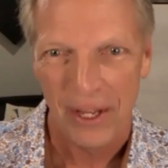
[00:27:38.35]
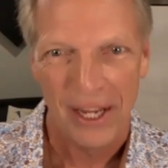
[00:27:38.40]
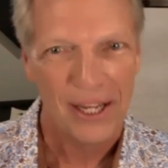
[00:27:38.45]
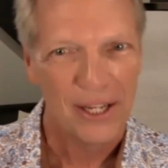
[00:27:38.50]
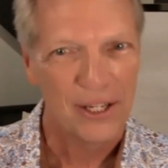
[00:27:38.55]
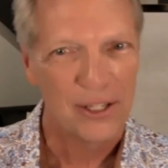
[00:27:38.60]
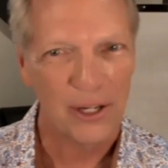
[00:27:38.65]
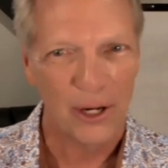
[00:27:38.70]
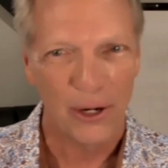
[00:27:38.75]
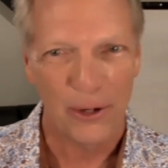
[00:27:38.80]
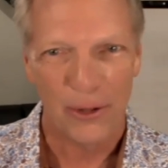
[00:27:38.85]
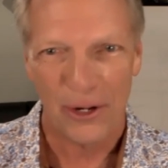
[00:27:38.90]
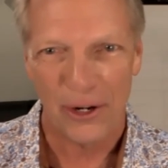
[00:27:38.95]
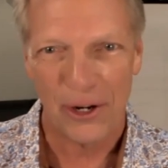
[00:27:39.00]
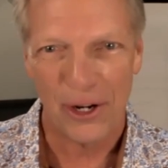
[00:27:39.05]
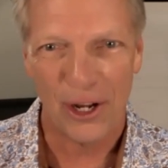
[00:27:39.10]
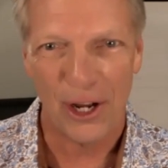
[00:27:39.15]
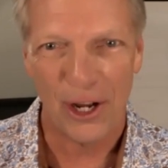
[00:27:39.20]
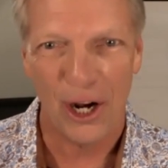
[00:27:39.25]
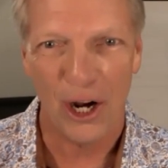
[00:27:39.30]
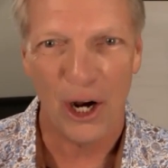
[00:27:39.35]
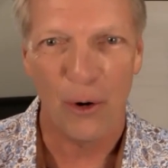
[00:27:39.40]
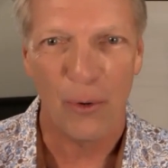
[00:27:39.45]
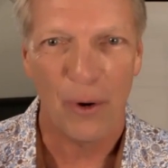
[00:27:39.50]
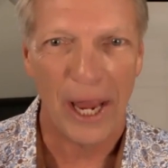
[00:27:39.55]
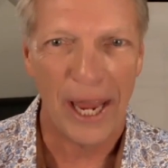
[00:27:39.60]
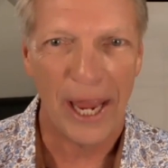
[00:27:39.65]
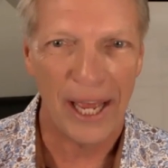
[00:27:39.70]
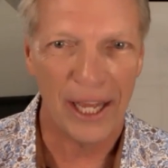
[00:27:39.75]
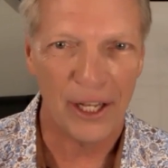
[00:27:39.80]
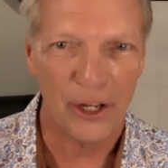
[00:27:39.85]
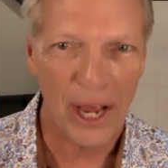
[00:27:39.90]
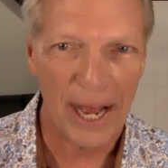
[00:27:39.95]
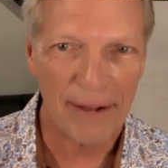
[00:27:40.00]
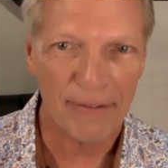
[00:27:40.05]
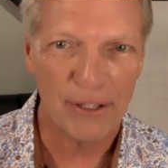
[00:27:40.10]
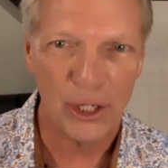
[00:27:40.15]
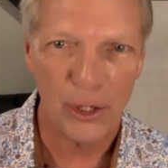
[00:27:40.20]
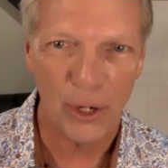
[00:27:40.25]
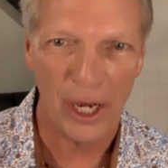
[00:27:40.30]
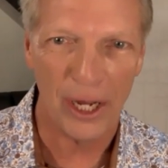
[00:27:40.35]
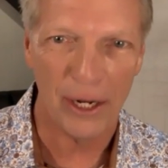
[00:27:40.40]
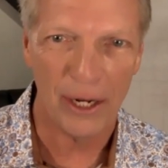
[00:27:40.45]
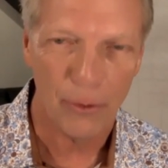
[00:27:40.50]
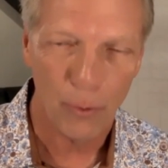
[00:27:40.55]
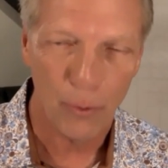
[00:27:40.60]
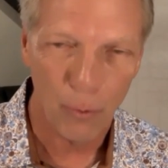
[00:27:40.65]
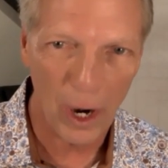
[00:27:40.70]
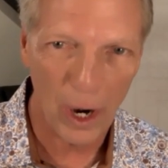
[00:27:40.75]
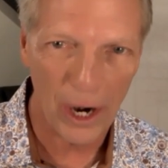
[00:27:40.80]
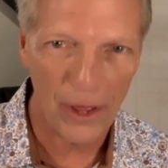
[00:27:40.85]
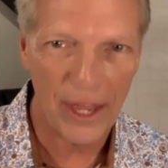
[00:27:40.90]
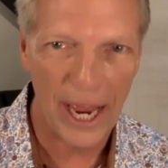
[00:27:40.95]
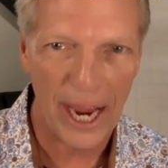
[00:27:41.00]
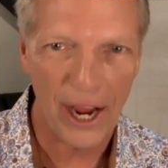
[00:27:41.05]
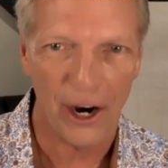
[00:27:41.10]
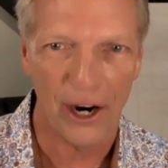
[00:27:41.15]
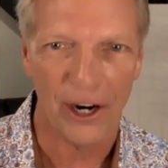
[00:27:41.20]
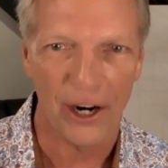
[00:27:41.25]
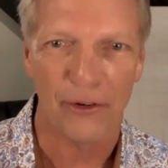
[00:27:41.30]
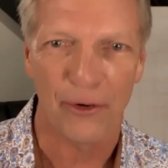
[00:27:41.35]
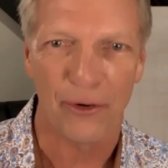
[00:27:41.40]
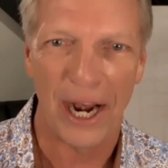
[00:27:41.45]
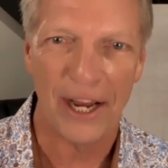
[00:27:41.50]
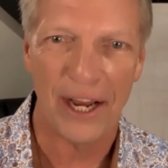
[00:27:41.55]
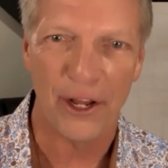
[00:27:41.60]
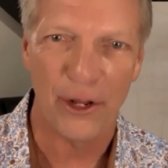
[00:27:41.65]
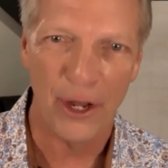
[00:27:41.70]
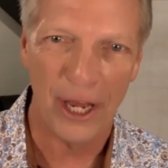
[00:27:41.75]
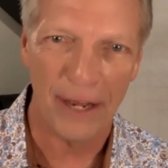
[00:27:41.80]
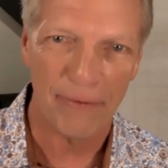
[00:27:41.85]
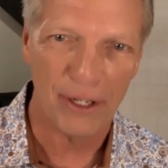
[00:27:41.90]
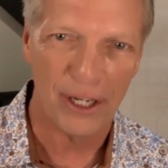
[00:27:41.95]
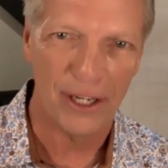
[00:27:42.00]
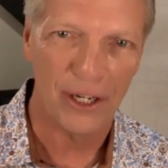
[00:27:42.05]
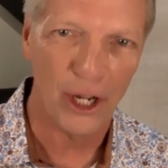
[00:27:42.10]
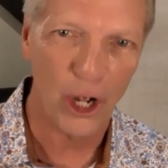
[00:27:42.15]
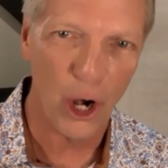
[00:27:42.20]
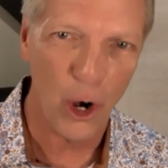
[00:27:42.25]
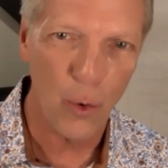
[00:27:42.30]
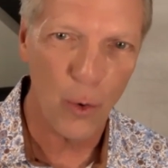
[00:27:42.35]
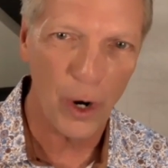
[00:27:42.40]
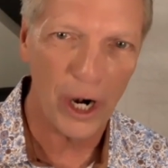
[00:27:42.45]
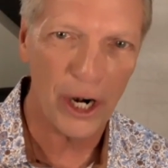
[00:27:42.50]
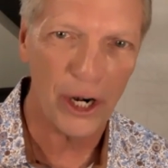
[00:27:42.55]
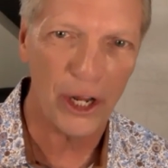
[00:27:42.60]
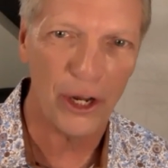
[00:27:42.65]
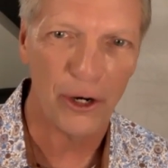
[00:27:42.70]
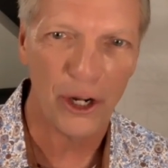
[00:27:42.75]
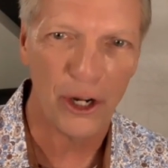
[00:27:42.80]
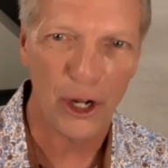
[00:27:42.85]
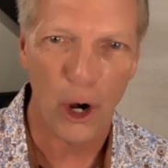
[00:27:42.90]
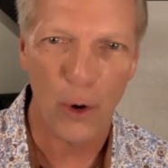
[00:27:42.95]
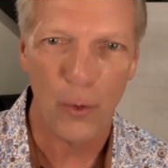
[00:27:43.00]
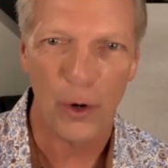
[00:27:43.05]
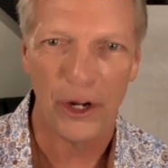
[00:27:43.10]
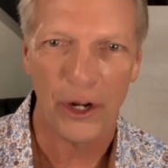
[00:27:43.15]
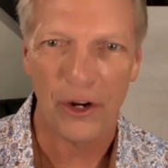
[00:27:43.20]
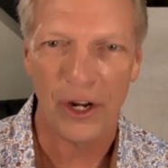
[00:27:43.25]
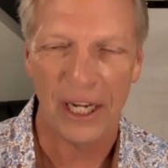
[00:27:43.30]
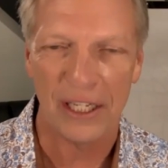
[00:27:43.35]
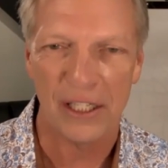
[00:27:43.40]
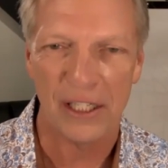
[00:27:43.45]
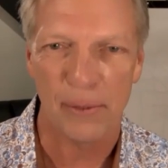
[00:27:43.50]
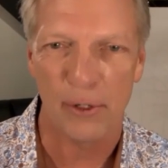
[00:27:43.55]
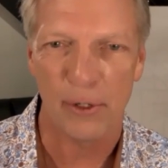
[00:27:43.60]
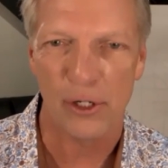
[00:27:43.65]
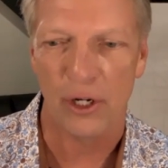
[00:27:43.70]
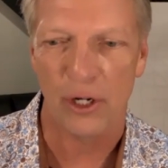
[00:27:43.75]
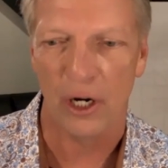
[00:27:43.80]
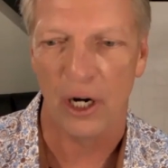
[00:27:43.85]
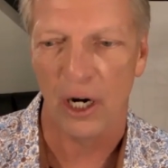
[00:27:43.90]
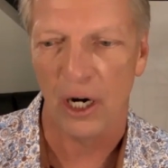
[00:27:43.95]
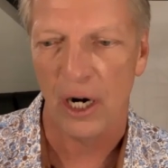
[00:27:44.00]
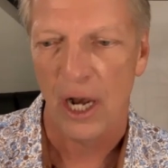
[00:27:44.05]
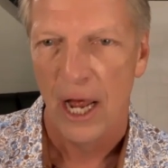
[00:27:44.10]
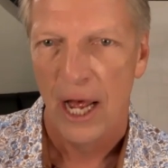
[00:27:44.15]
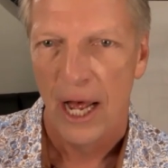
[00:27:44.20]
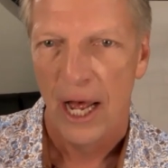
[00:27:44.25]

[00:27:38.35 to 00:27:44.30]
So there you go. And you have to do it where they are, right? You have to go where your, go where your customers are.